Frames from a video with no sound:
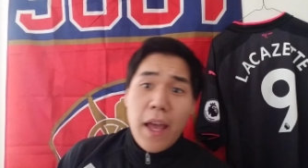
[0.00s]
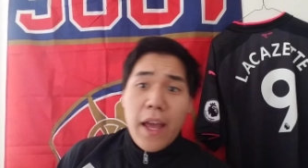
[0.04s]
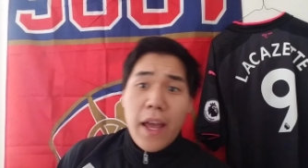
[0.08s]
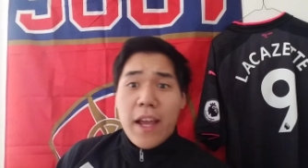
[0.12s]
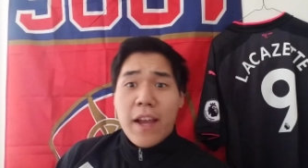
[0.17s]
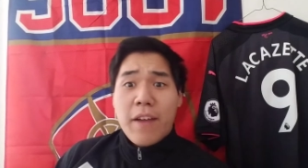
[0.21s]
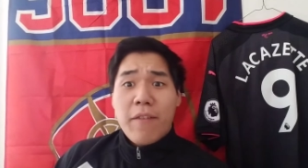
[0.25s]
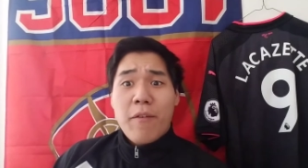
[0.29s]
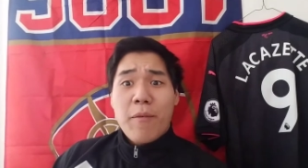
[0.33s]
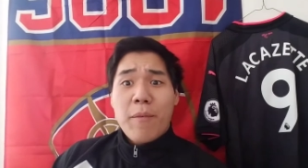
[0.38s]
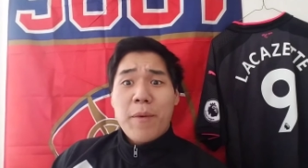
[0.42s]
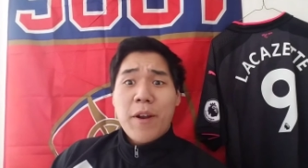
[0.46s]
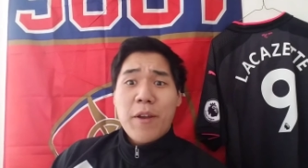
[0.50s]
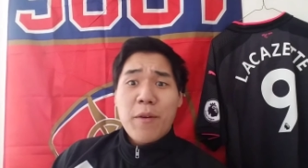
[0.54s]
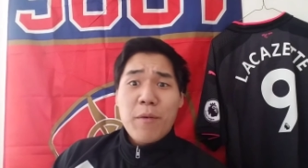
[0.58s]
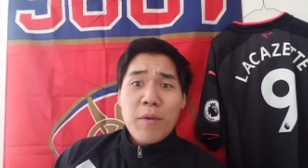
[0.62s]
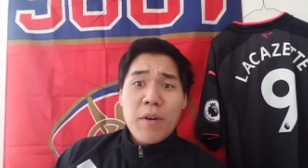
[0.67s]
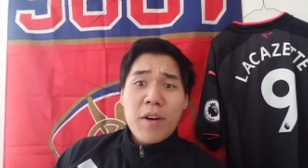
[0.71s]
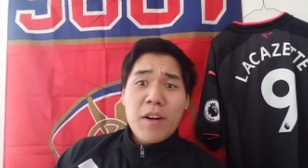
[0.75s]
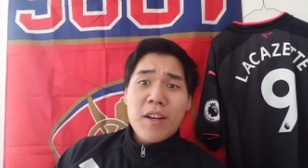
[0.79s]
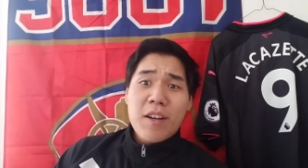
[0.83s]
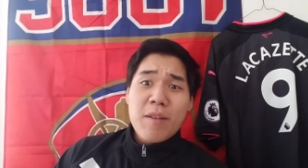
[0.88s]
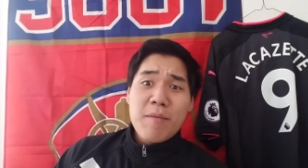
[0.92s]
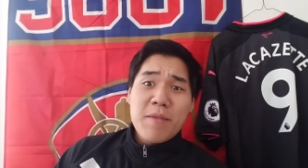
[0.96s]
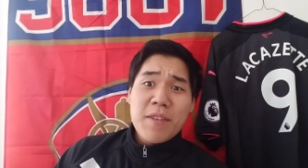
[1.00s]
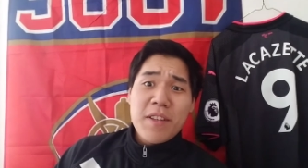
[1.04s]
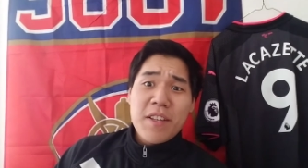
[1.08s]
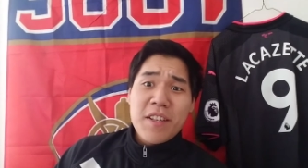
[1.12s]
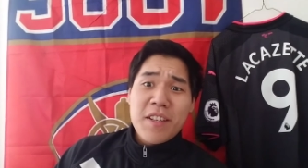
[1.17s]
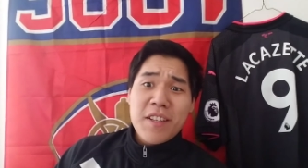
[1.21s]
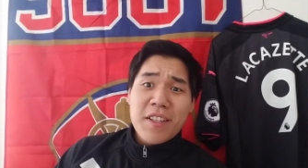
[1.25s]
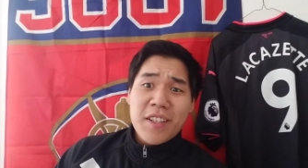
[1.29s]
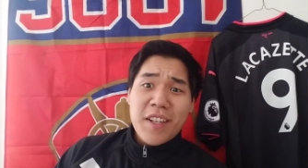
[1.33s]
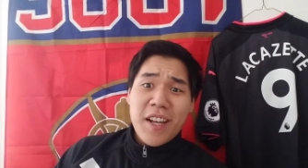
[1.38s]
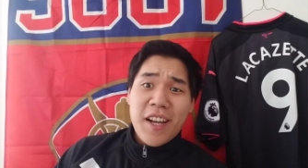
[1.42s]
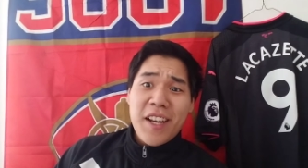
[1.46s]
Hey everybody, welcome to
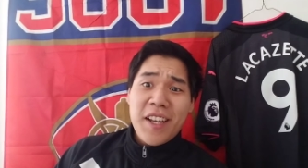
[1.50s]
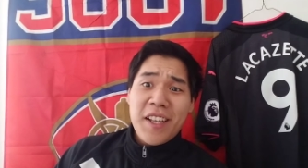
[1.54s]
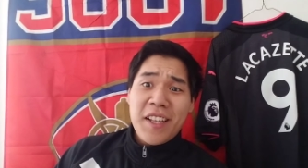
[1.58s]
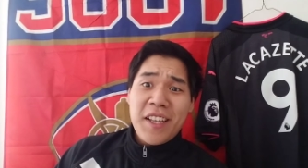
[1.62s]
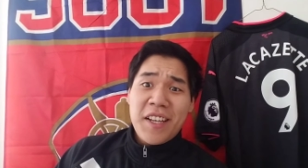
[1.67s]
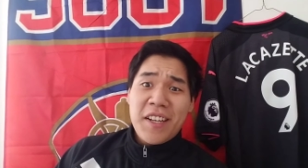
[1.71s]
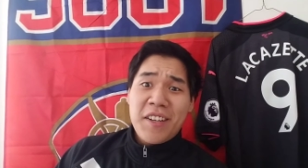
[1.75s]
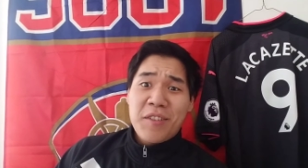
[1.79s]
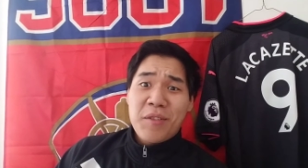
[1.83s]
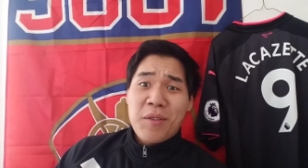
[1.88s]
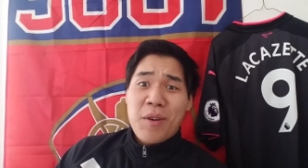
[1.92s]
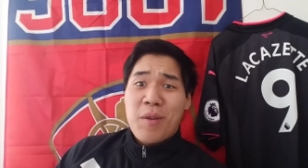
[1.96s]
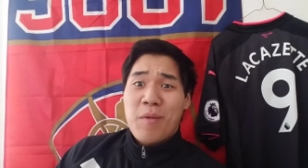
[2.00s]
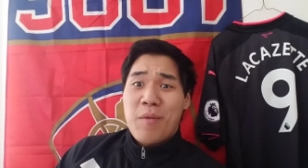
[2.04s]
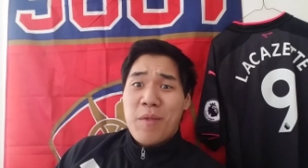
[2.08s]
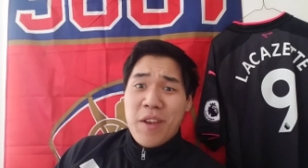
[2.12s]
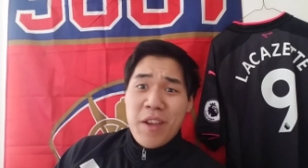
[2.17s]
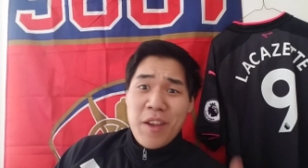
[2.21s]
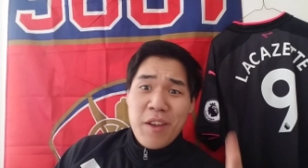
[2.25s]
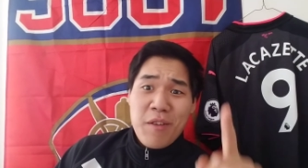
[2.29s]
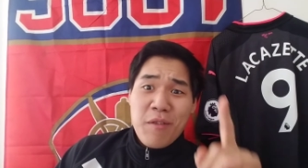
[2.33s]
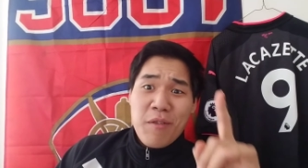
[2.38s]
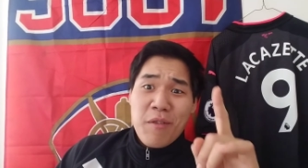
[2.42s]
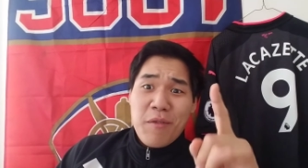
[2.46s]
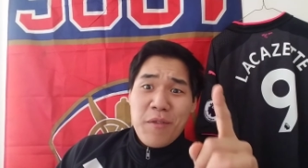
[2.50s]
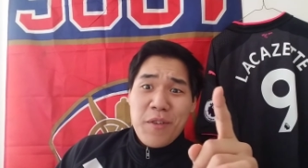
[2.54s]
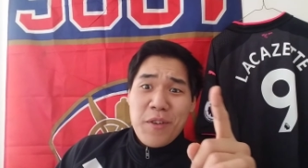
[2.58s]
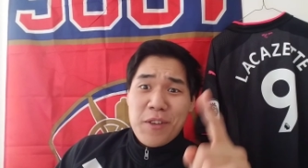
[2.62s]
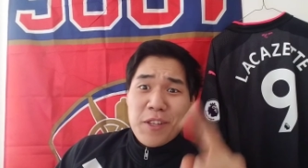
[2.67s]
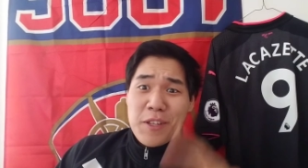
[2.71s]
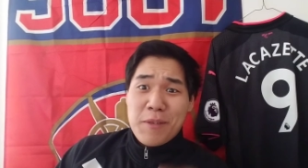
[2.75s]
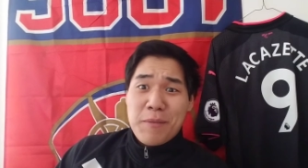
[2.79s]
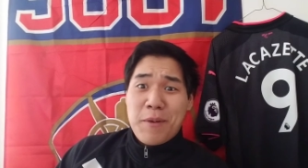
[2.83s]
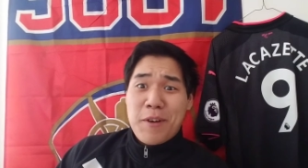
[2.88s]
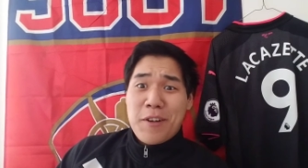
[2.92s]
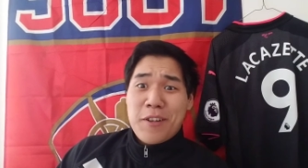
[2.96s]
the Sky Lounge where we review
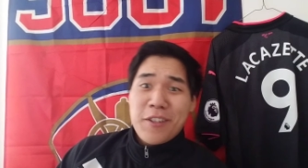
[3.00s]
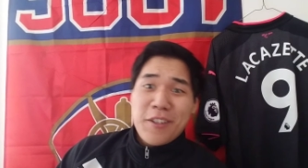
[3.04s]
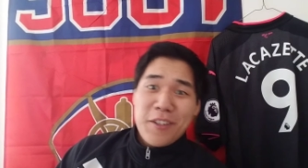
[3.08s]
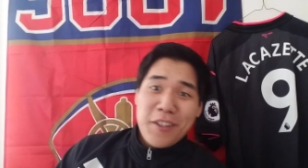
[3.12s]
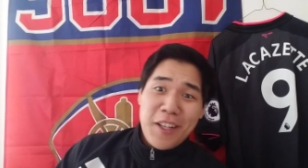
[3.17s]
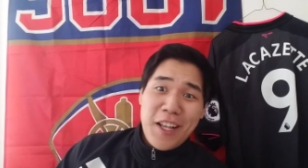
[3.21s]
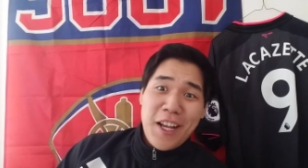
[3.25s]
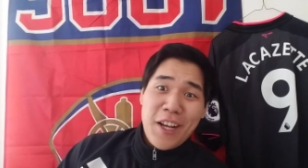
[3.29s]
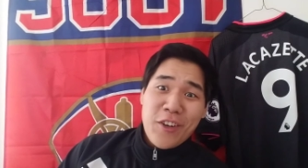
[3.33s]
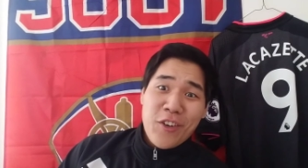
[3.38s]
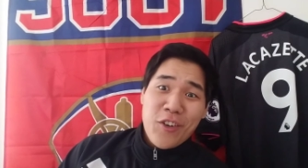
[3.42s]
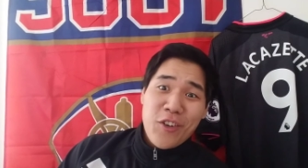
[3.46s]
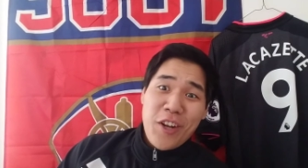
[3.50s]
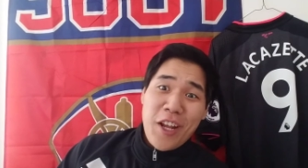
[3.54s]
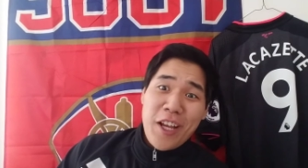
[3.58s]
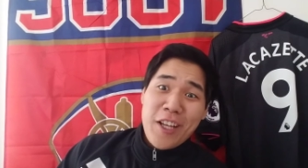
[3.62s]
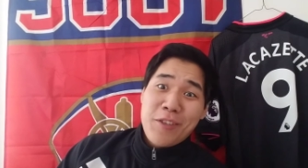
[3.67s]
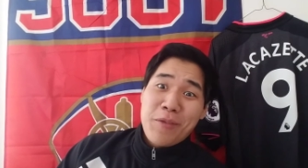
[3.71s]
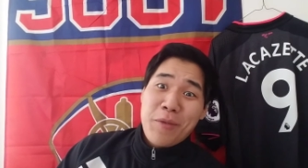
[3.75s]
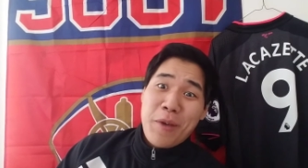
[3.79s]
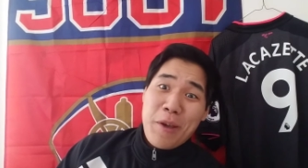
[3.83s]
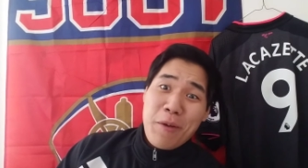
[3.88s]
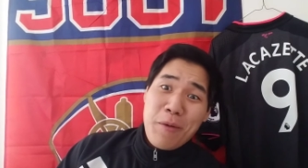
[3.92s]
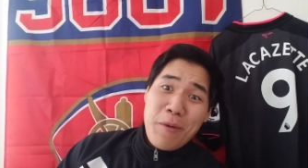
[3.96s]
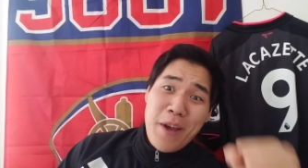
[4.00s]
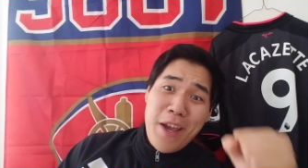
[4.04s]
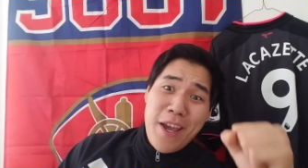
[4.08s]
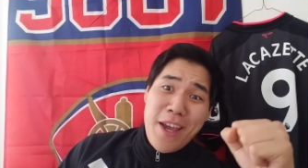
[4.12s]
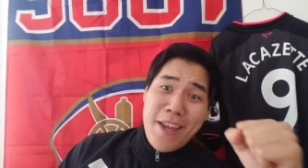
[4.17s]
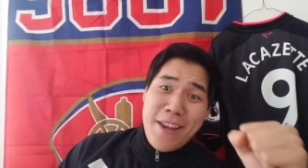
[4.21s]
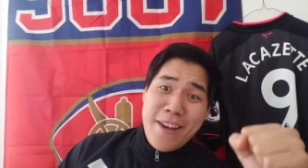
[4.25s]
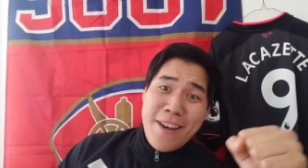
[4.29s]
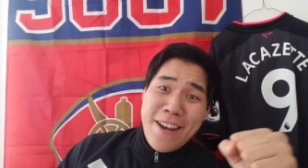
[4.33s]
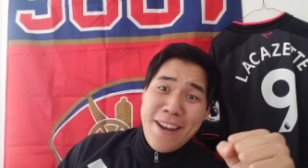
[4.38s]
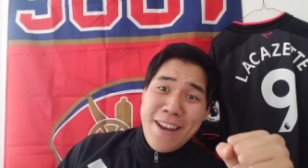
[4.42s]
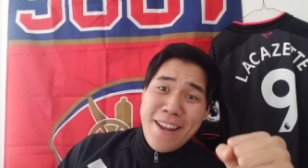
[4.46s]
some Arsenal action as we
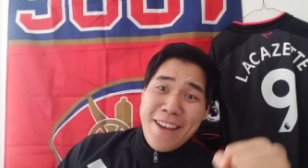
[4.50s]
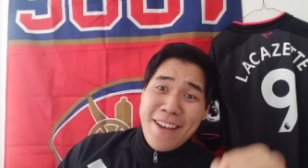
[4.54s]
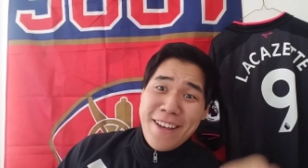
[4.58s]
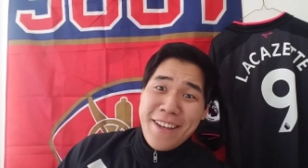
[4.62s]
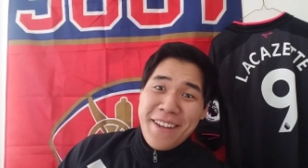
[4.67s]
win!